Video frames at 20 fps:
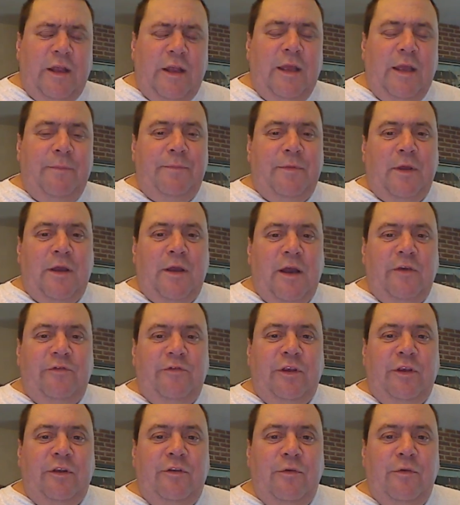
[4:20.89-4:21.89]
to keep the
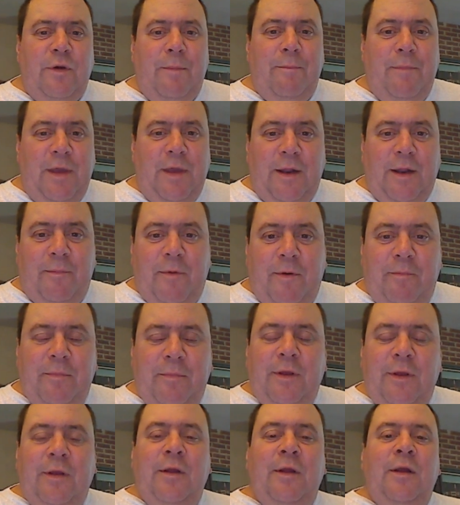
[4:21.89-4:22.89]
cussing to a minimum.